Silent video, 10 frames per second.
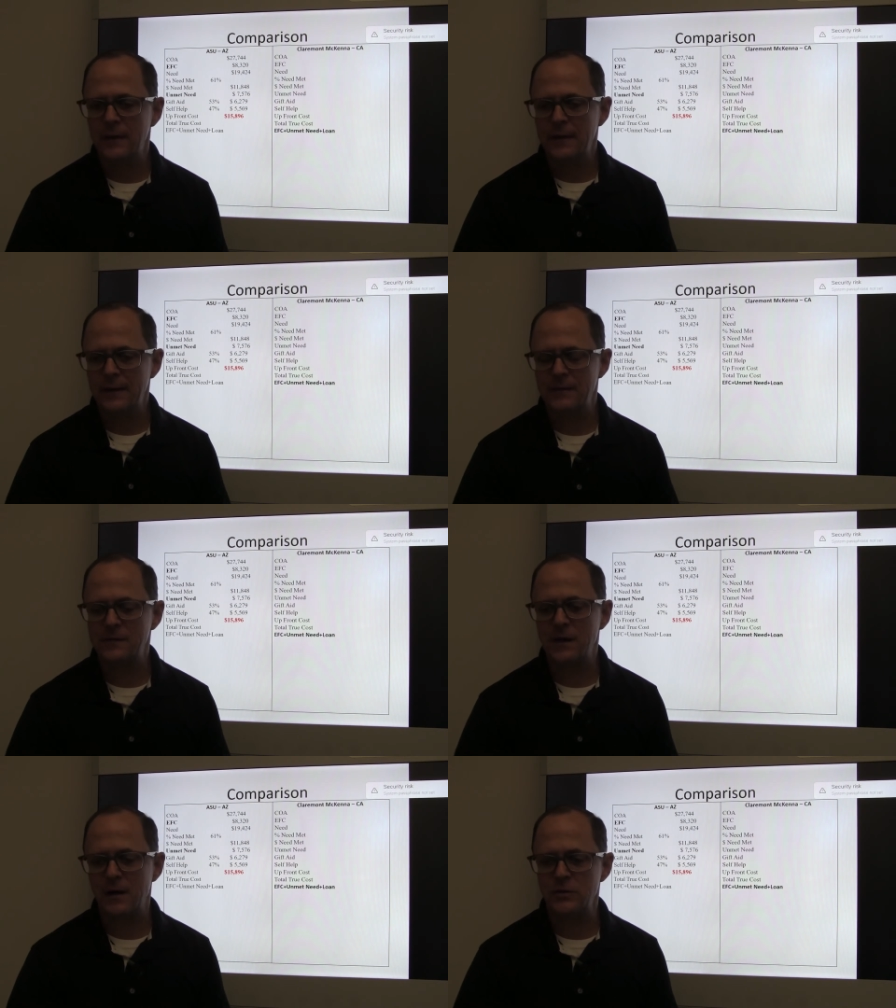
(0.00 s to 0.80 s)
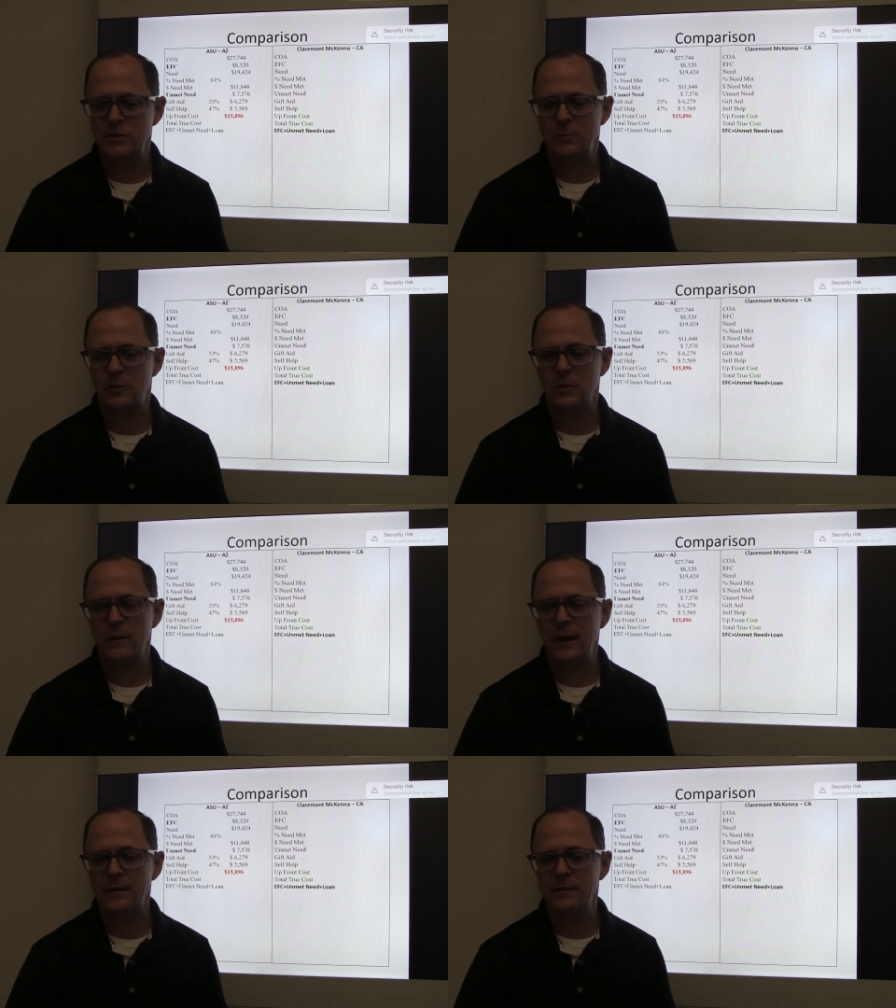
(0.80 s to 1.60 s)
in scholarship or
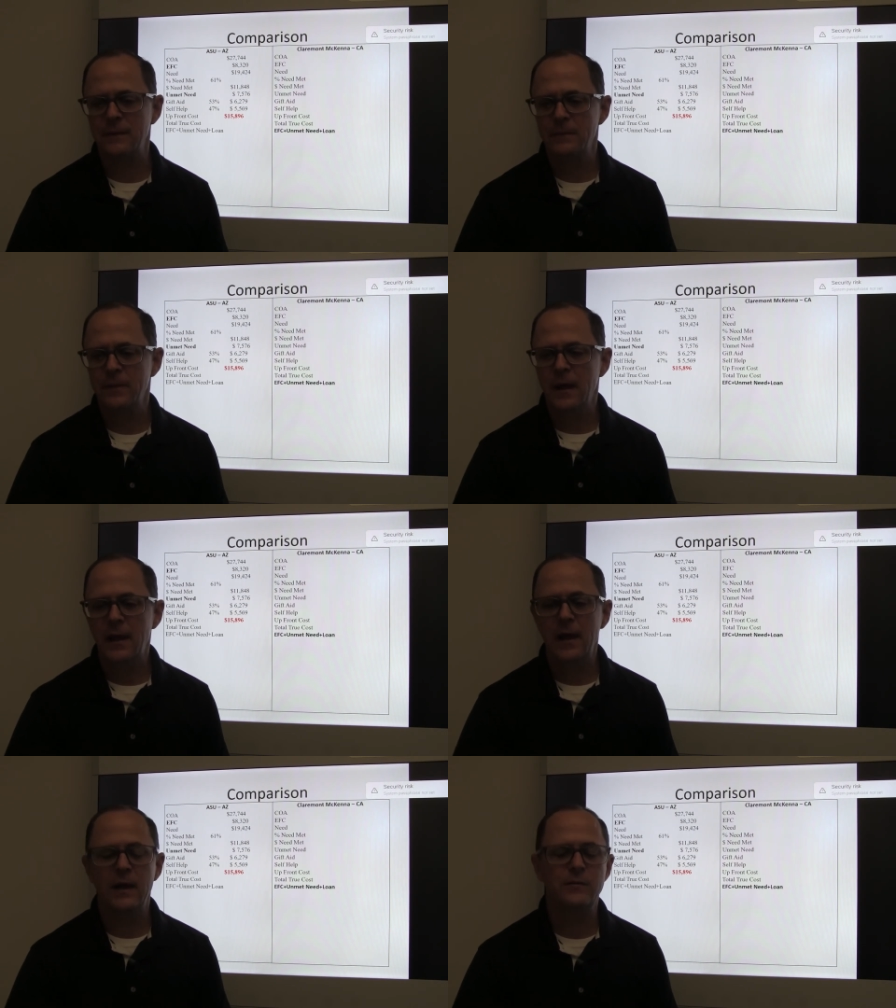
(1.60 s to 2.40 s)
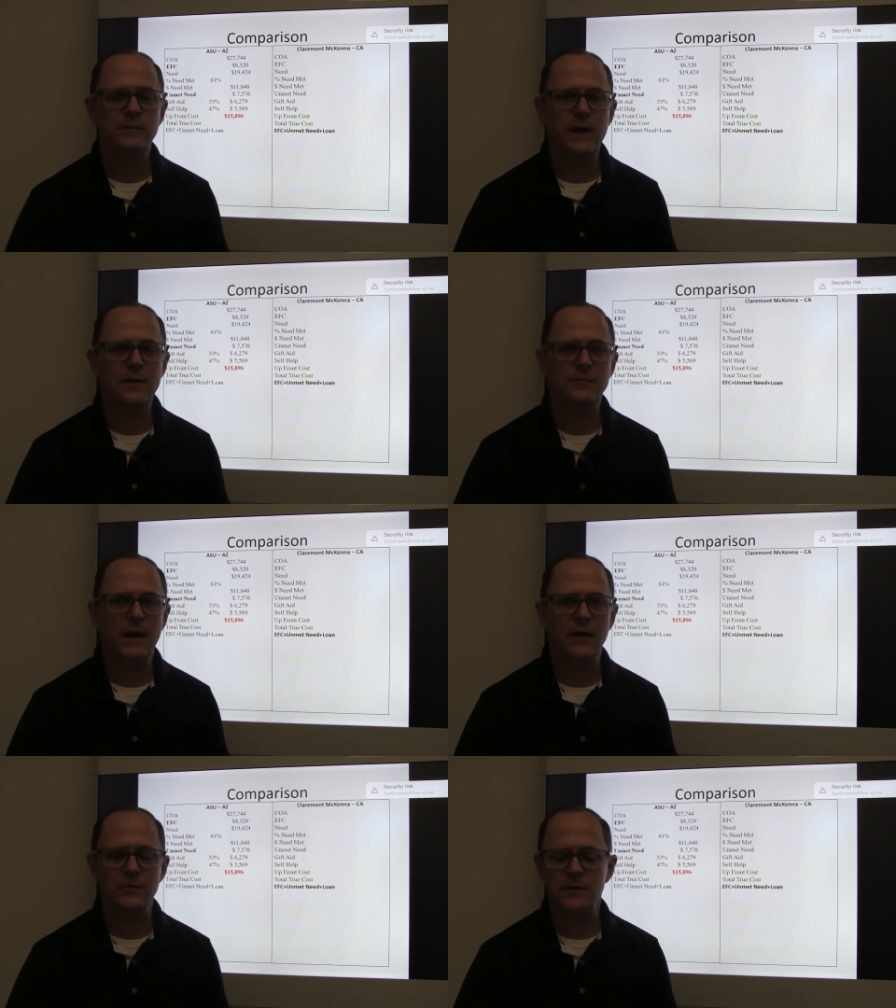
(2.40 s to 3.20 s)
grant and
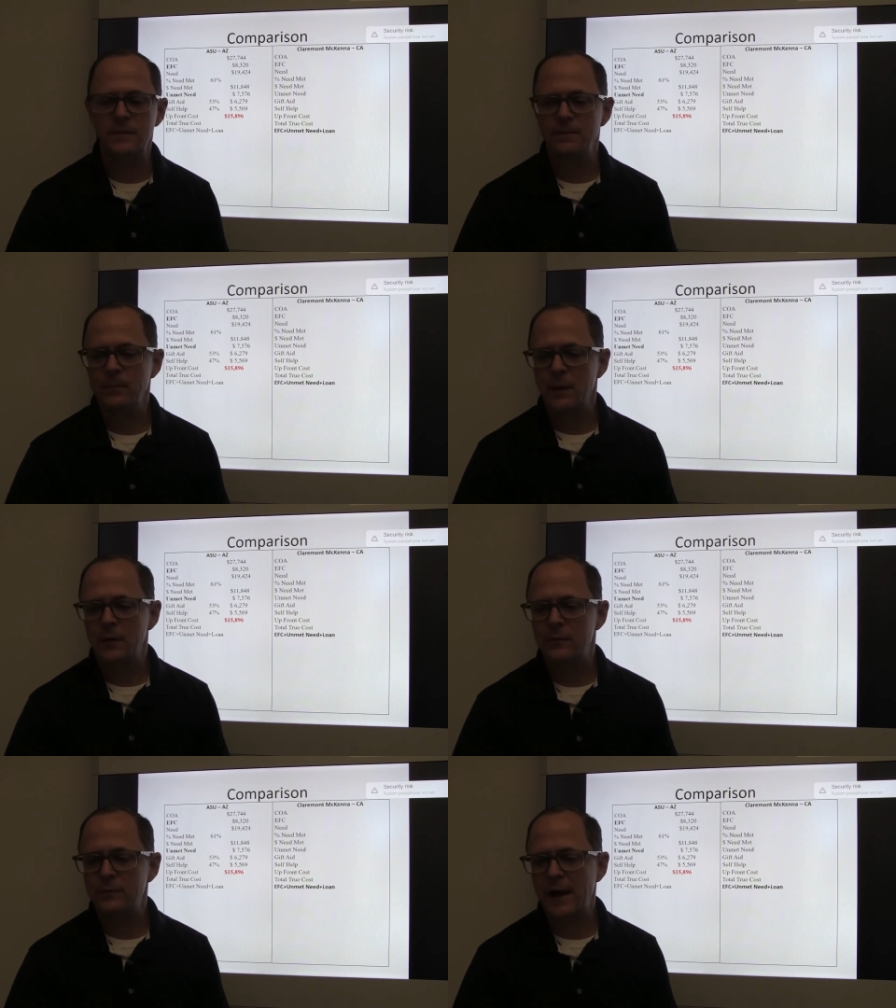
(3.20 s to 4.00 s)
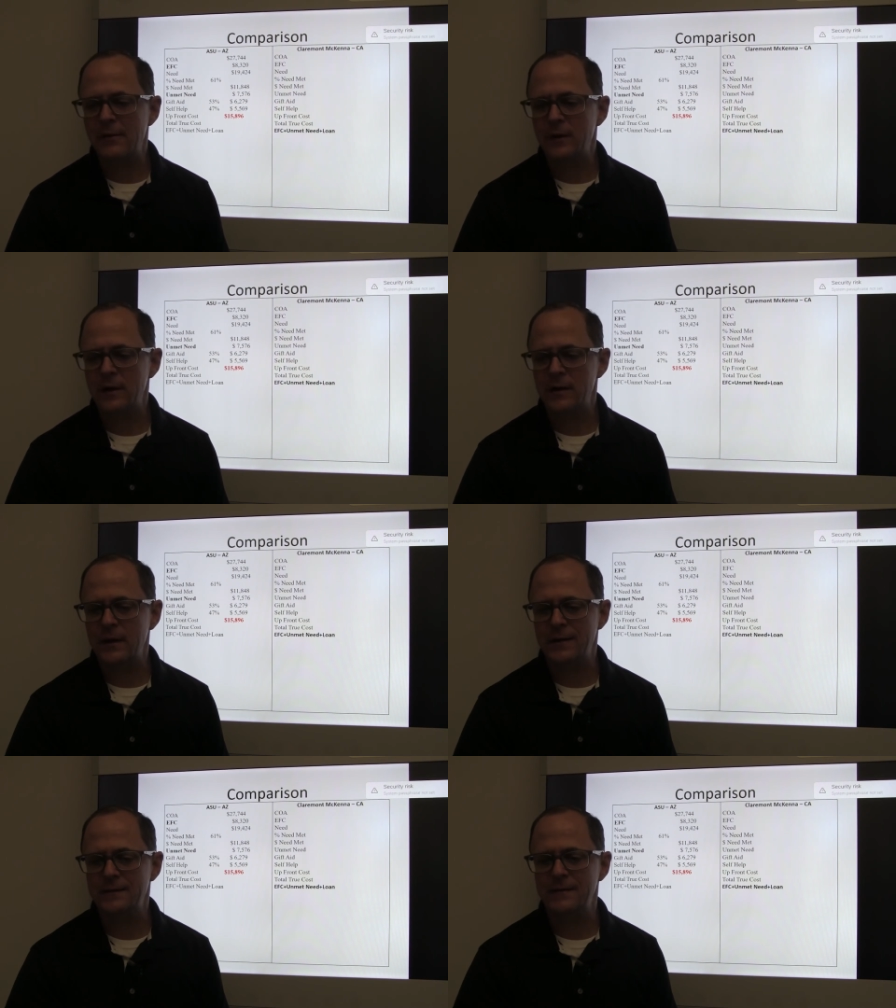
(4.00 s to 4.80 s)

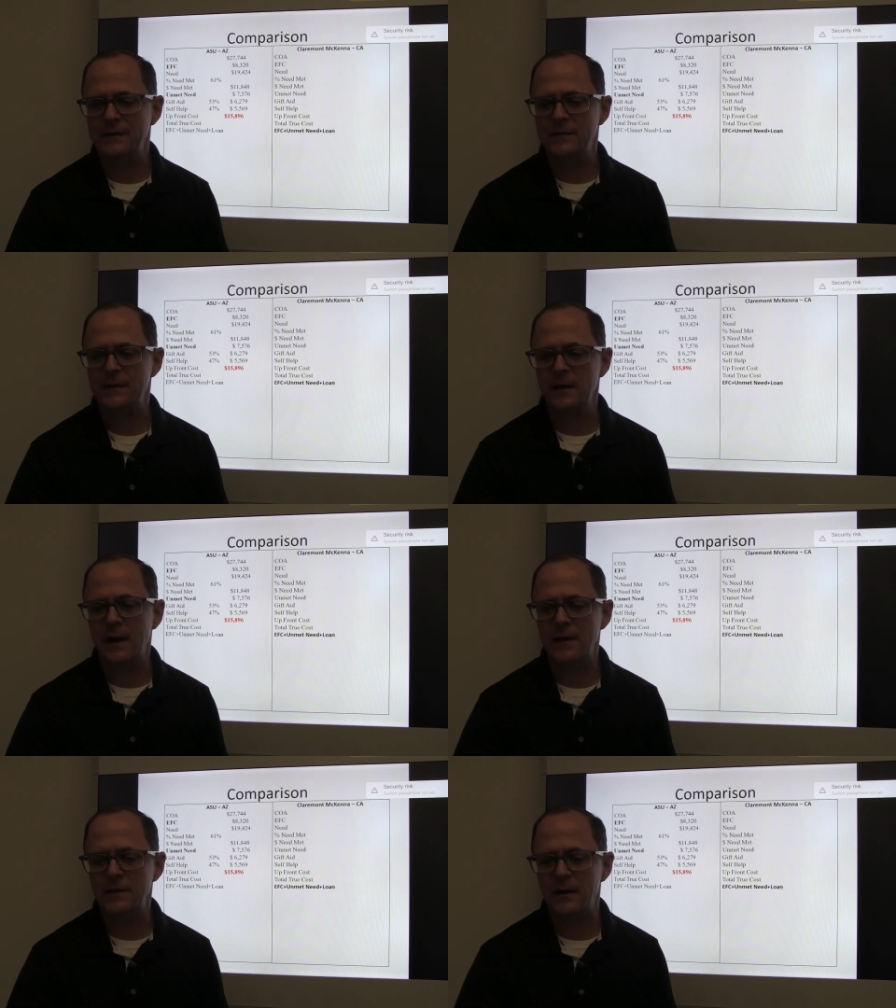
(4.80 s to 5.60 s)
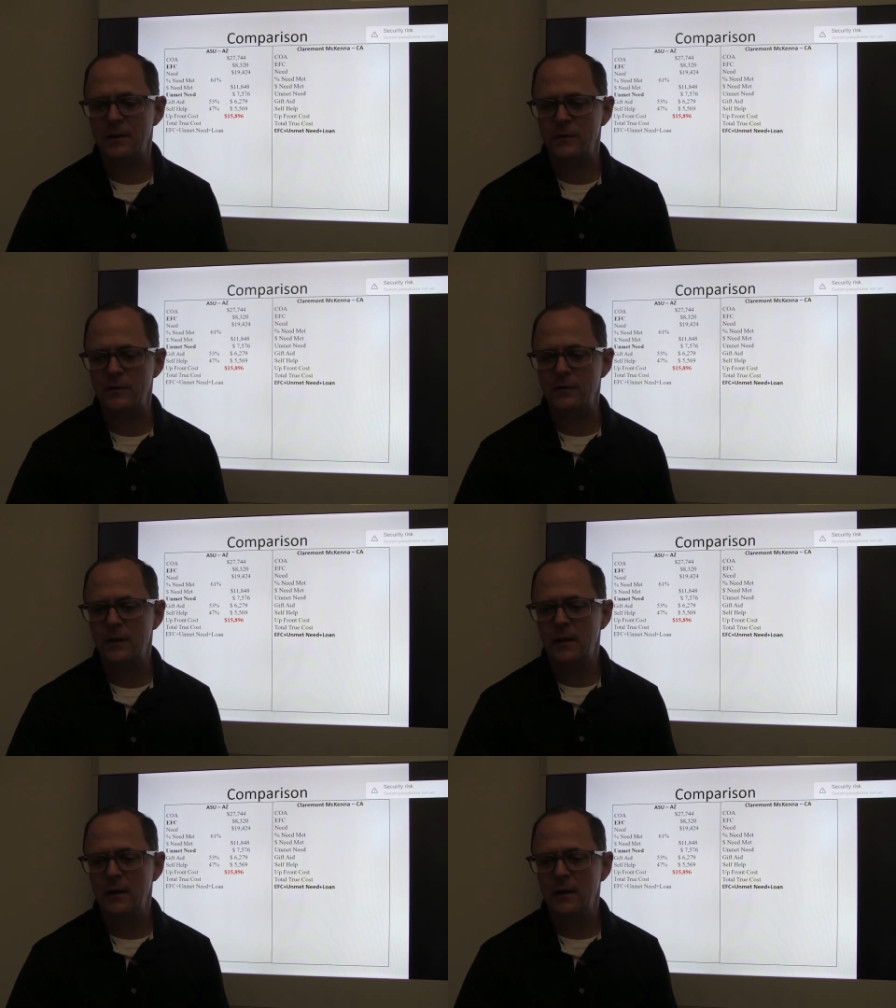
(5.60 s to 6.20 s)
$5,569